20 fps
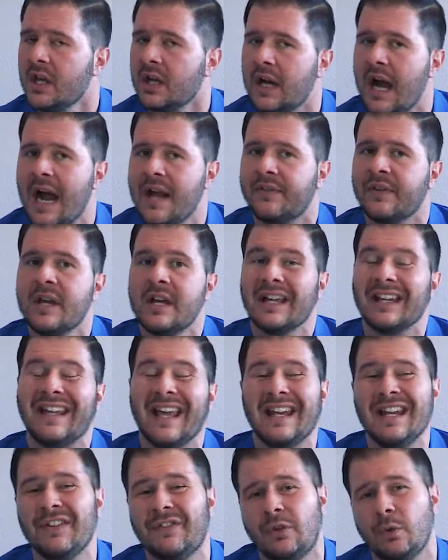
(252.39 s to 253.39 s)
Guys,
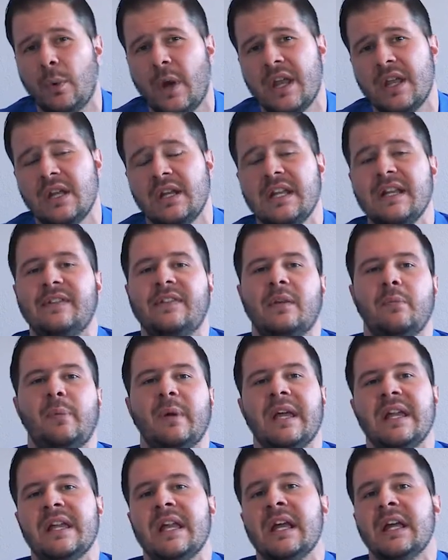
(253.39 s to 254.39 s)
getting to where you need to
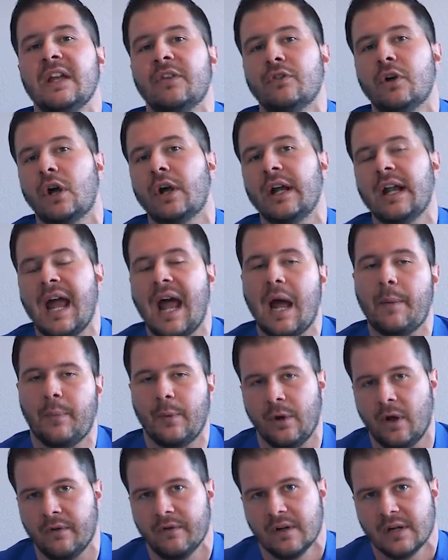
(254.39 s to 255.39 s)
be is not going to
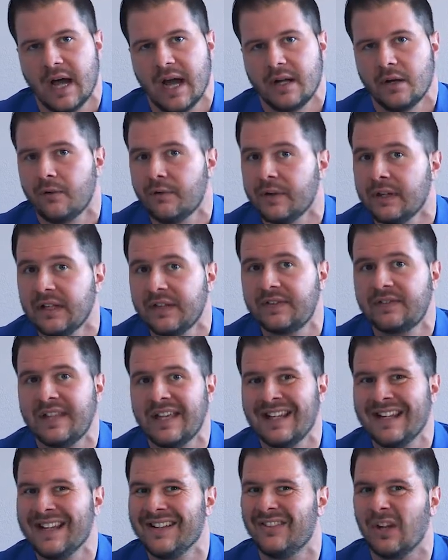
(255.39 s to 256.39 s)
happen overnight. Real
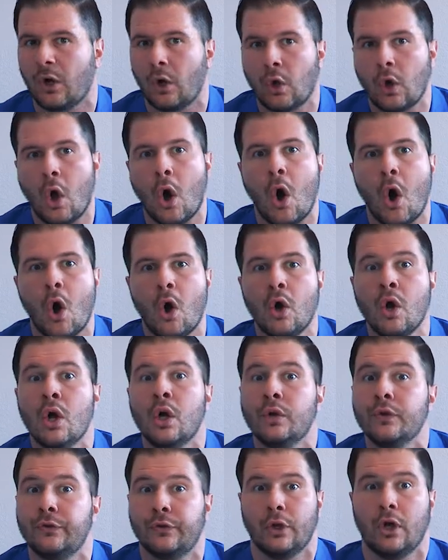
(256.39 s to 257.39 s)
estate is a
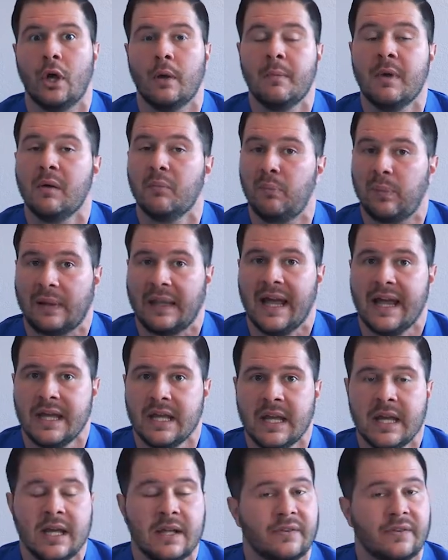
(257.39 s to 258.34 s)
long-term play.